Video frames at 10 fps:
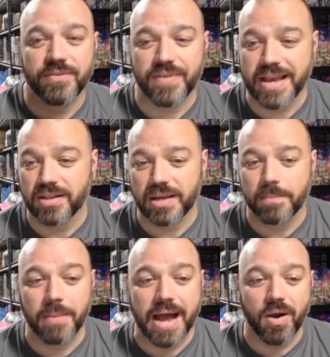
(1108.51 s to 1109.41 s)
if I click
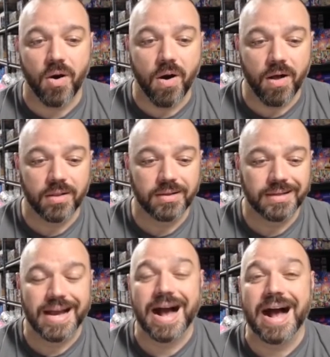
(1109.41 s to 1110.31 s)
Buy All
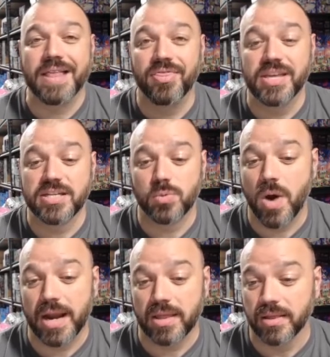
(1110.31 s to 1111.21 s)
on this
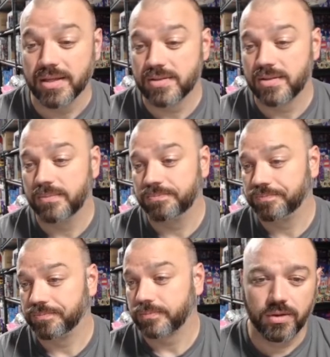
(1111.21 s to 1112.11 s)
wanted list.
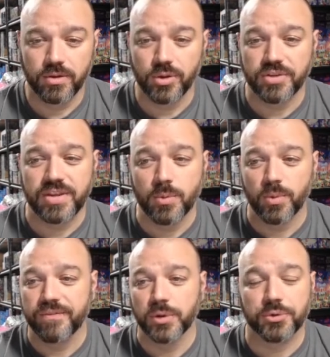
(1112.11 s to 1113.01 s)
You can see
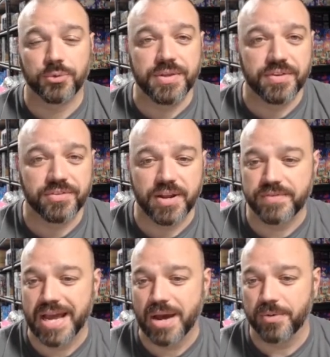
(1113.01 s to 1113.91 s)
we're filtering the
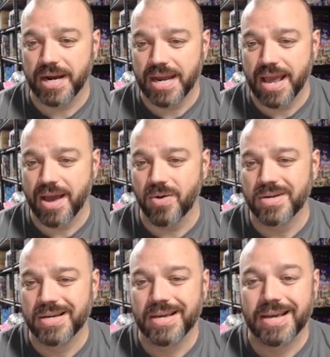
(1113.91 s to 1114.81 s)
stuff down right
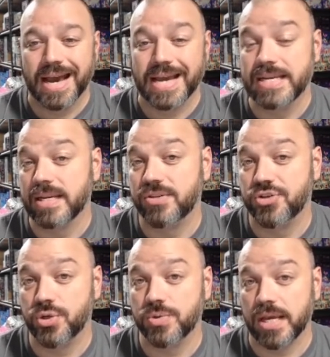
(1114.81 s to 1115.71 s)
now. I did
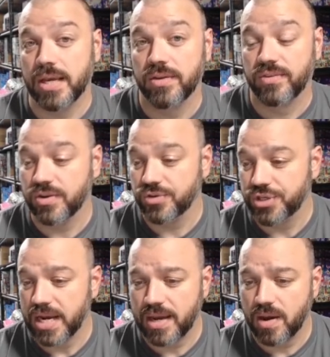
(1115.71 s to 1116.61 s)
choose instant
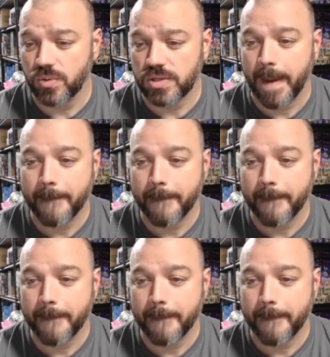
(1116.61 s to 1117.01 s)
checkout,